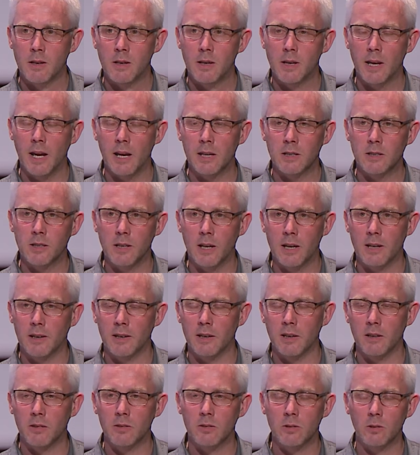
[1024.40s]
We actually had an
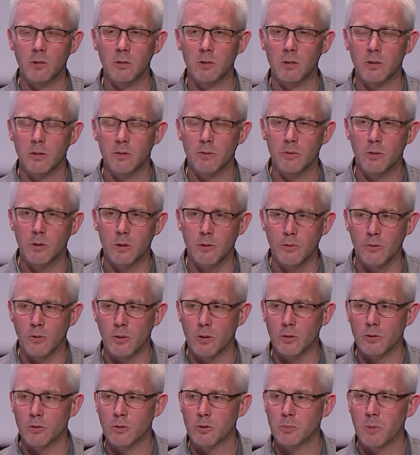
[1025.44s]
exclusive for the
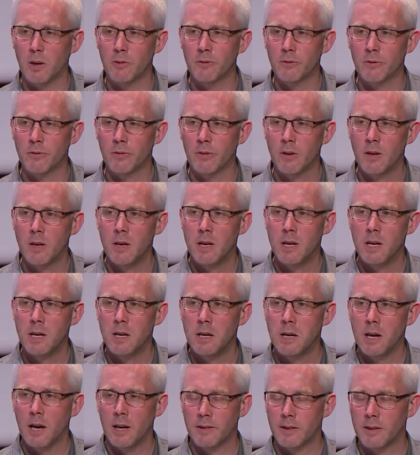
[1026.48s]
first 2 months.
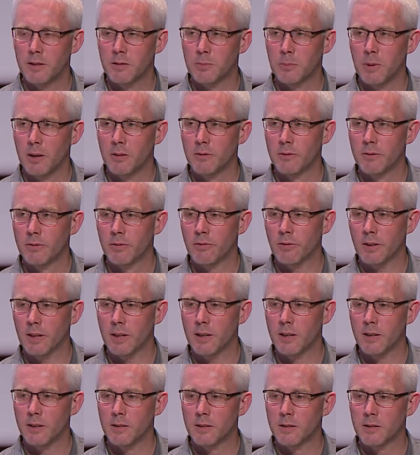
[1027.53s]
And this month,
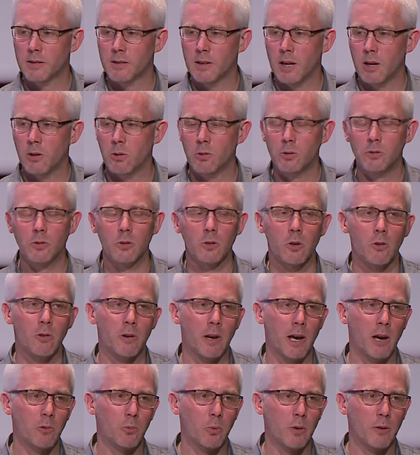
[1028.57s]
it's now also gone
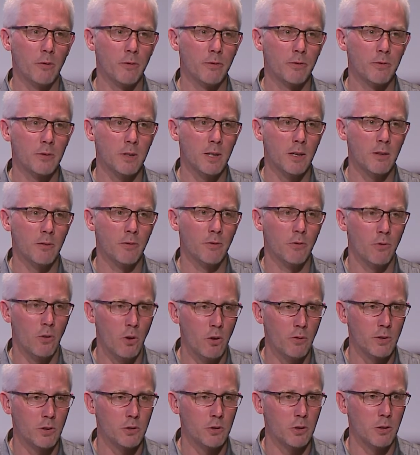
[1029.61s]
out with 3
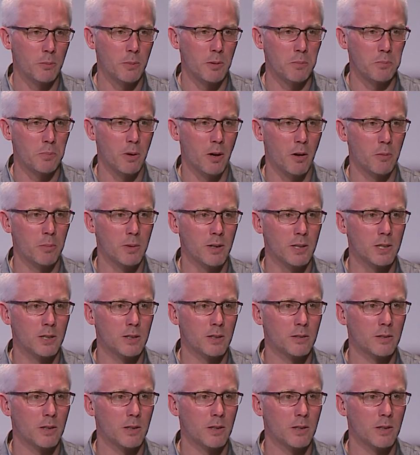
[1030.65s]
further German publishers,